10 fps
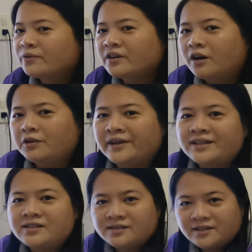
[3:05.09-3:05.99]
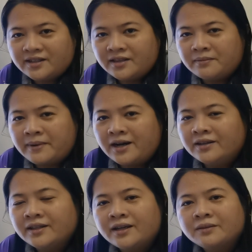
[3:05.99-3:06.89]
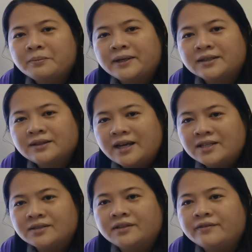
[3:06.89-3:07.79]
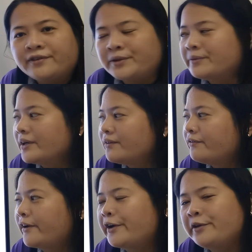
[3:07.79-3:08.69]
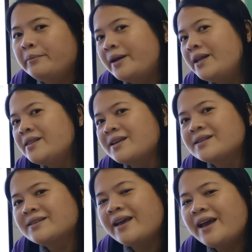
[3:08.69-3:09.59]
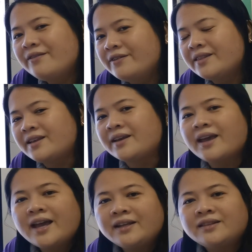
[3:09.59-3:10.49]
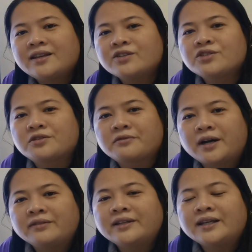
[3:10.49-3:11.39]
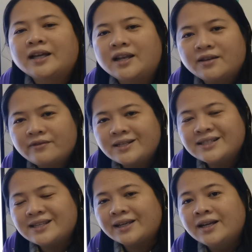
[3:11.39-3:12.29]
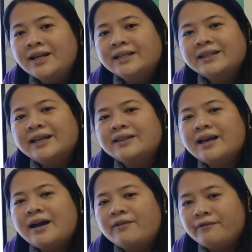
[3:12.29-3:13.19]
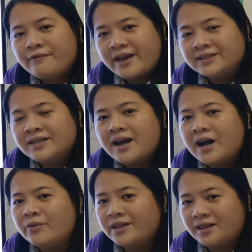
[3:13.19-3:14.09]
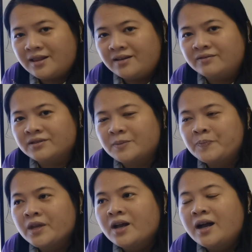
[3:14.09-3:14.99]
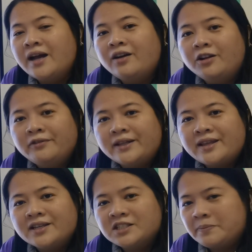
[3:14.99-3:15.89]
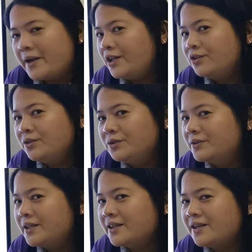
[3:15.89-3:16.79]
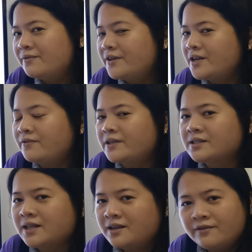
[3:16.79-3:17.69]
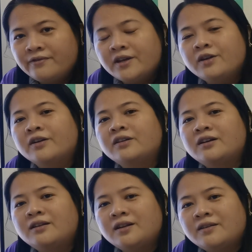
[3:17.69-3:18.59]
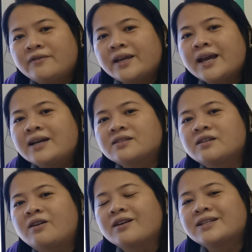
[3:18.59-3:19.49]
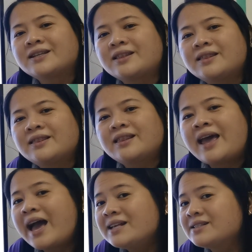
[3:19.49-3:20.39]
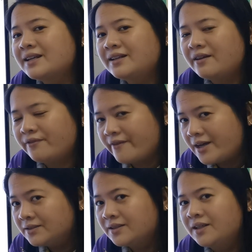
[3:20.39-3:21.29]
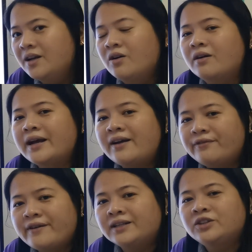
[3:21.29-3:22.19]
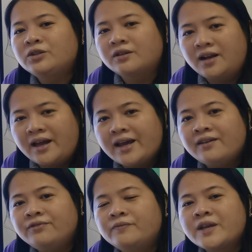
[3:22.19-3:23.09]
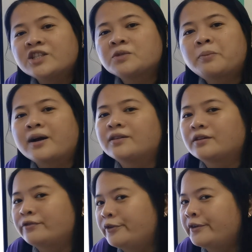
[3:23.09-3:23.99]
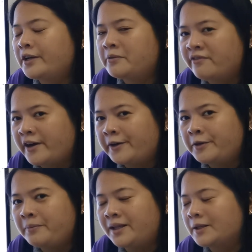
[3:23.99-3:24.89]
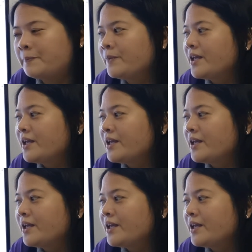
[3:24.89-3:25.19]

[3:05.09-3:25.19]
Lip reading: We already studied about it, but as a review, environment is everything, anything surrounding a living thing that affect how it lives. I already explained to you that even if it's living or non-living, as long as it has an effect or affect your life, it's part of your environment.